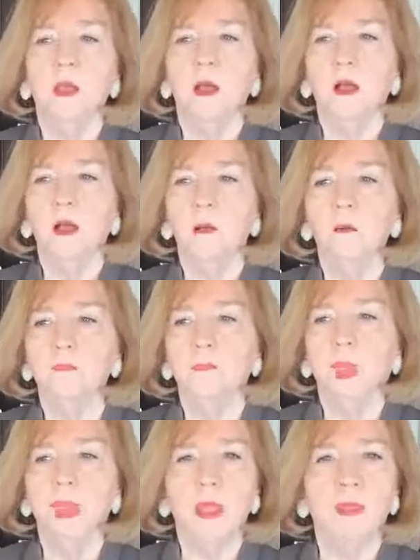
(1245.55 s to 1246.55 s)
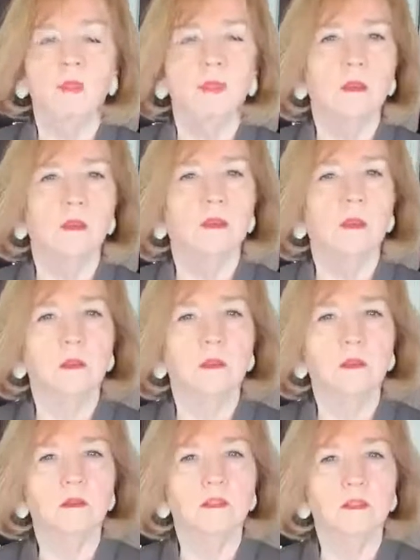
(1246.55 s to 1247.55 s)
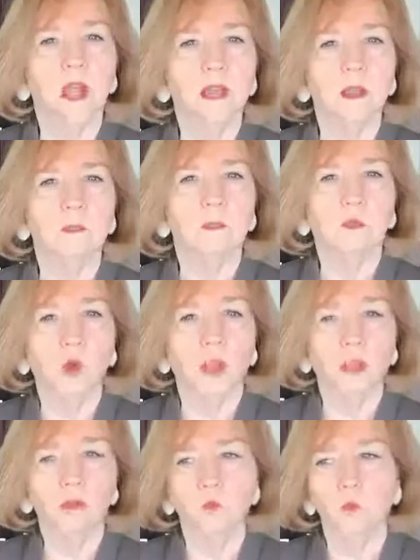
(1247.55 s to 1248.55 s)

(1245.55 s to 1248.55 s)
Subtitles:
And the sign-up rate,